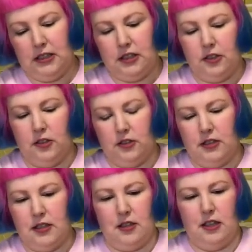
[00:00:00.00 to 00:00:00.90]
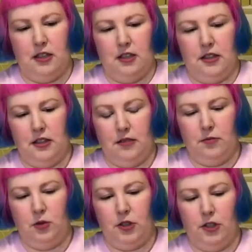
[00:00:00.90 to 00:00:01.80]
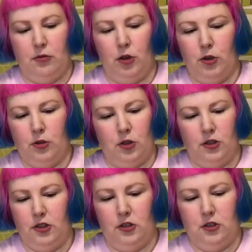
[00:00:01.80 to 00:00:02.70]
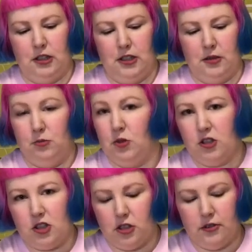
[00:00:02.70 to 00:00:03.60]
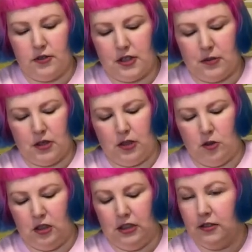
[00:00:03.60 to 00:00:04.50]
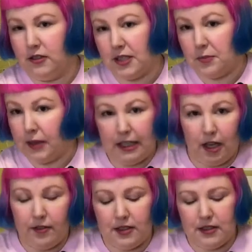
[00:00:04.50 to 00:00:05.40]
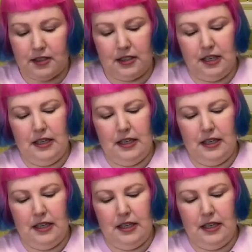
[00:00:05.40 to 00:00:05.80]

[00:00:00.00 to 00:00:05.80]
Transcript: you know, uh, put in a row on your uh, bookshelf or something or displayed like this.